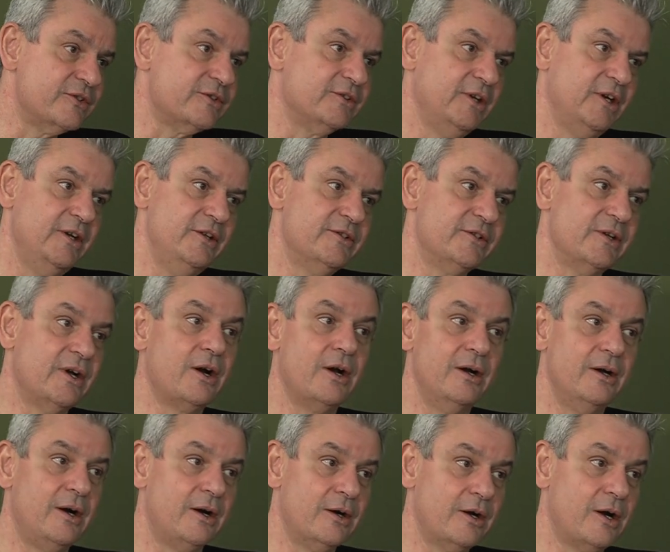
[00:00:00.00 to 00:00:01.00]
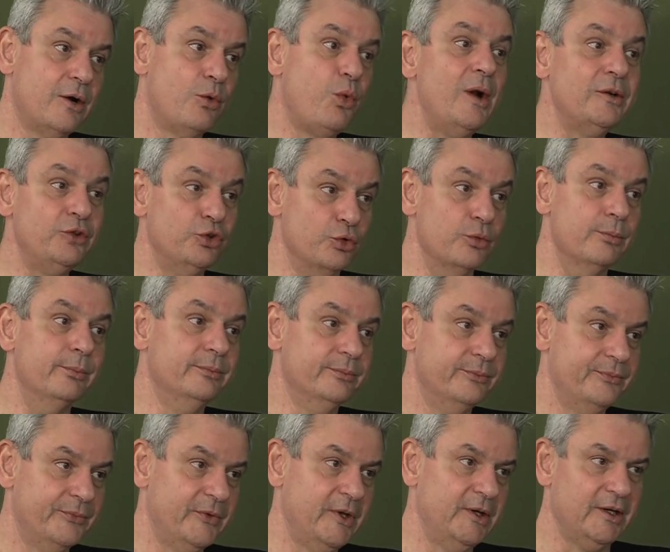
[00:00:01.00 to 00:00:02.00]
states are quantum.
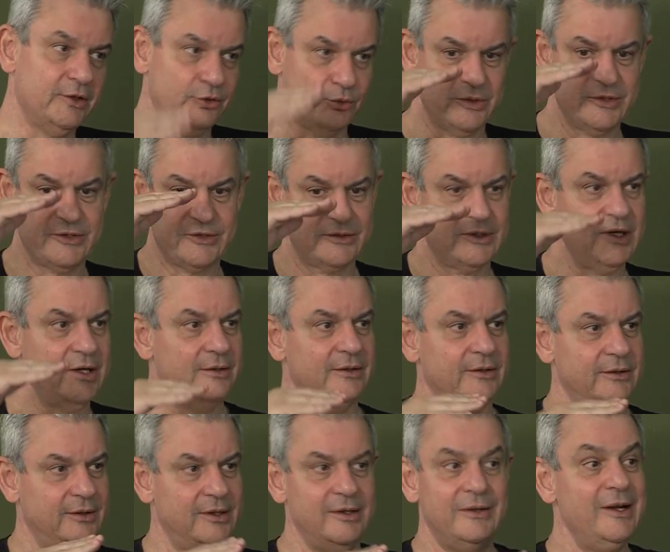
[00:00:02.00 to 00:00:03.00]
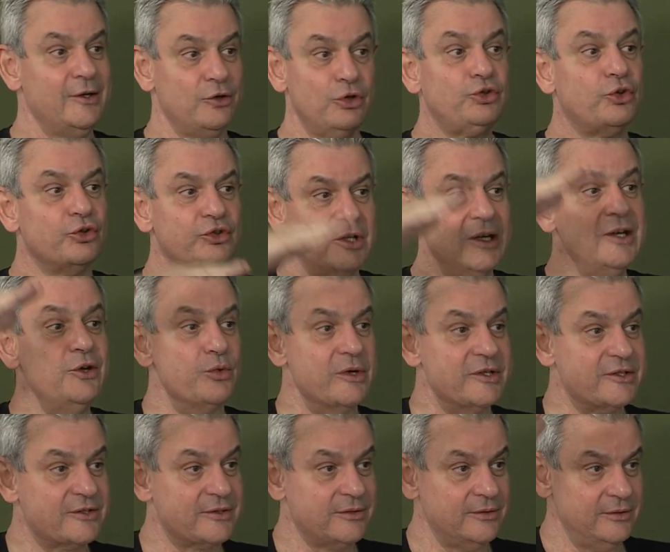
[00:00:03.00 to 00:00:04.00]
In other words, they're not
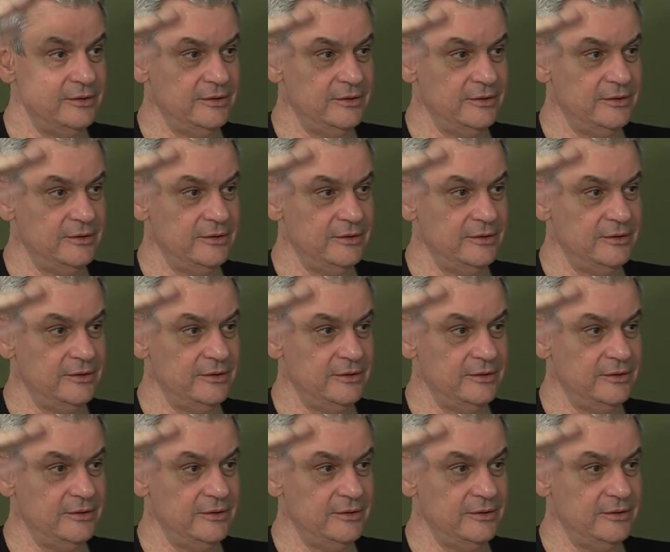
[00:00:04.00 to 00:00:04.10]
continuous,